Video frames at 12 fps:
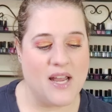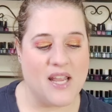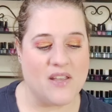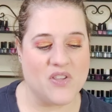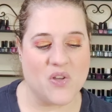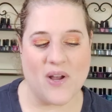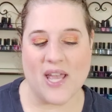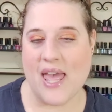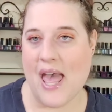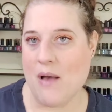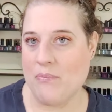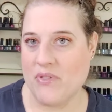Even though I
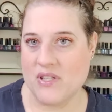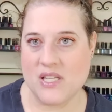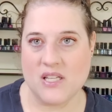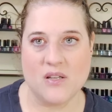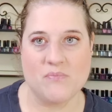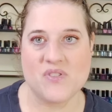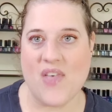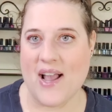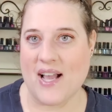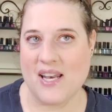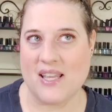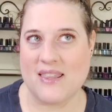cap the tips,
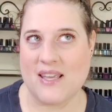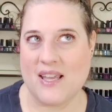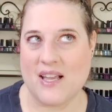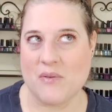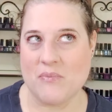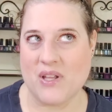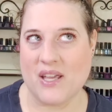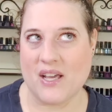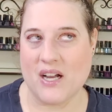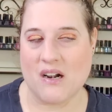that kind of thing, I'm like,